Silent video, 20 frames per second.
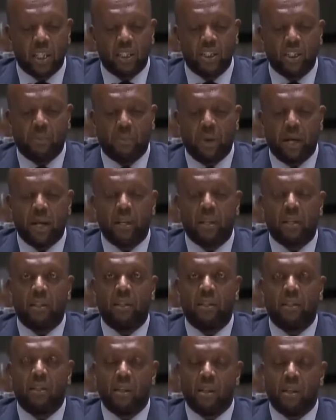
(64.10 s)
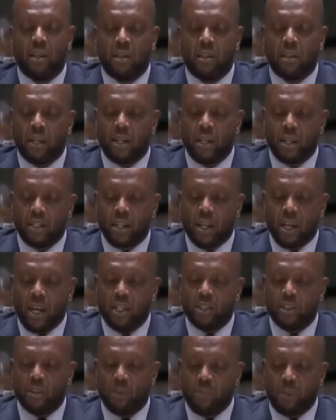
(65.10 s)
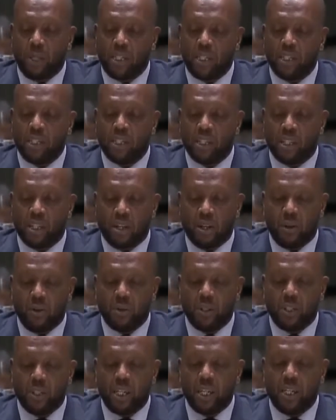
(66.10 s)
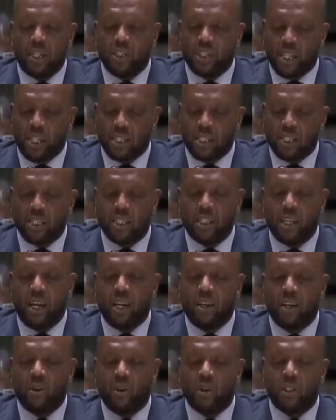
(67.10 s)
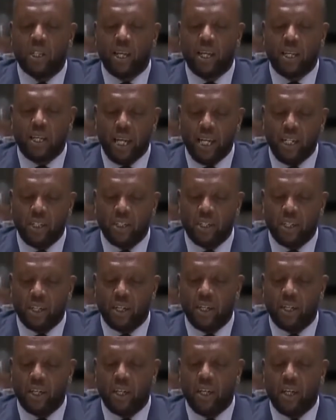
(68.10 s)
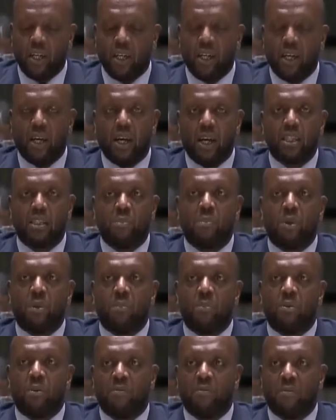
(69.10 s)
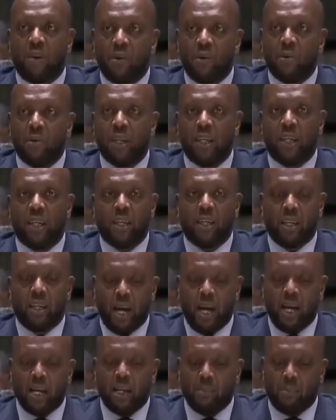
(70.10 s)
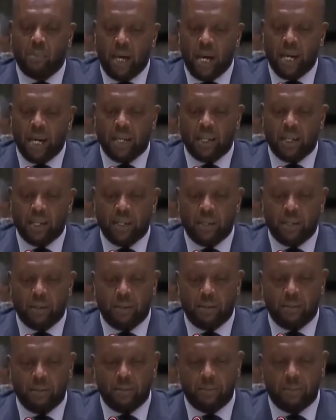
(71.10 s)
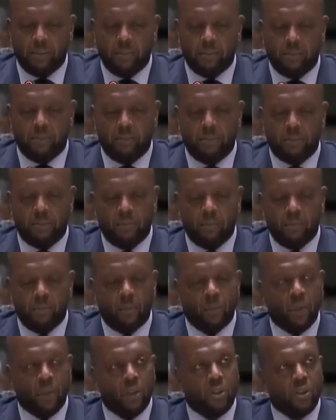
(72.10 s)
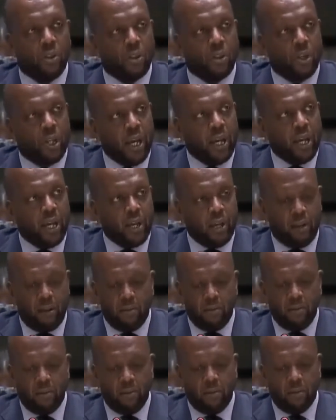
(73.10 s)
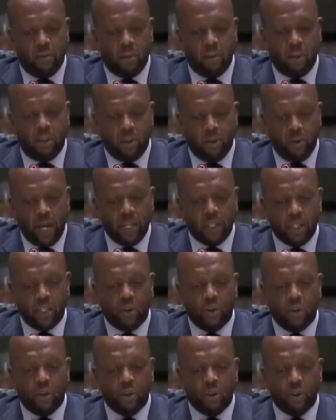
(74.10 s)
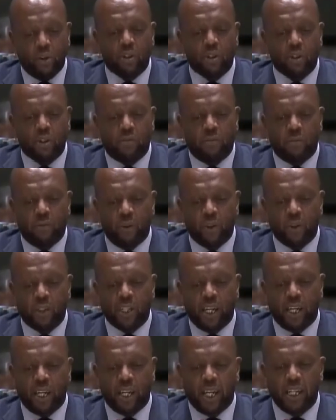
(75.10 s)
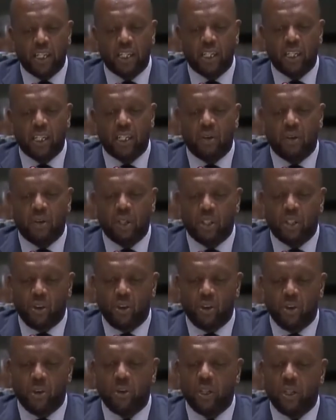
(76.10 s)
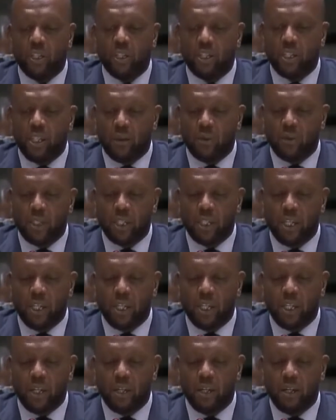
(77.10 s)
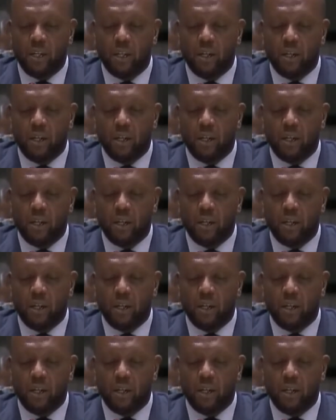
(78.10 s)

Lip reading: in such a manner that international peace and security and justice are not endangered has been profoundly undermined. Today, the threat or use of force against the territorial integrity